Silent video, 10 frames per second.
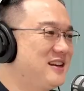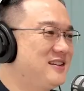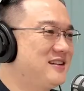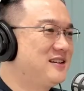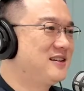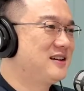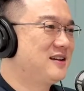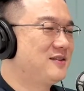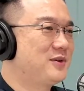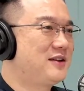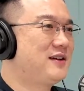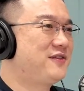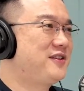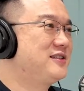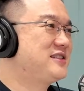that whenever
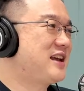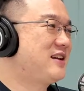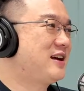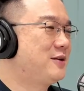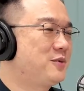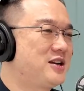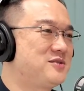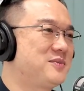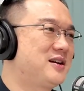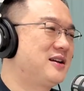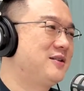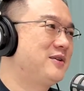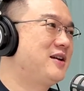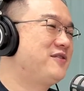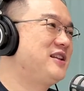I feel sad,
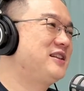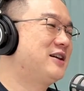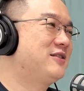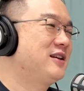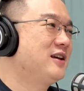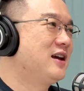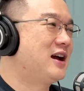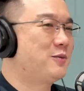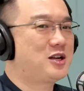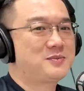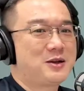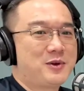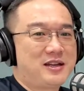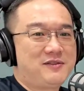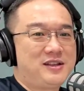when I'm feeling down, I watch my
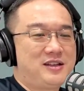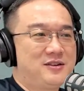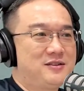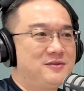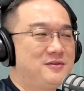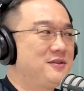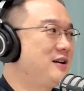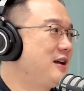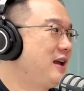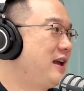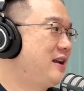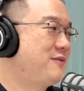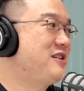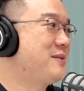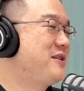wedding video, and
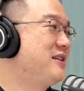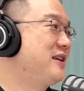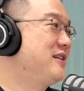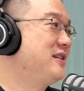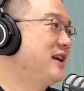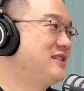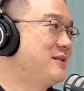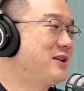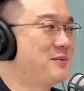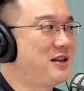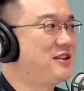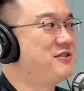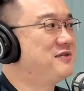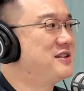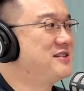I feel happy again. Except that I play
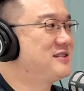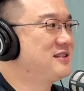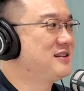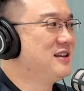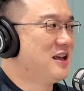in reverse.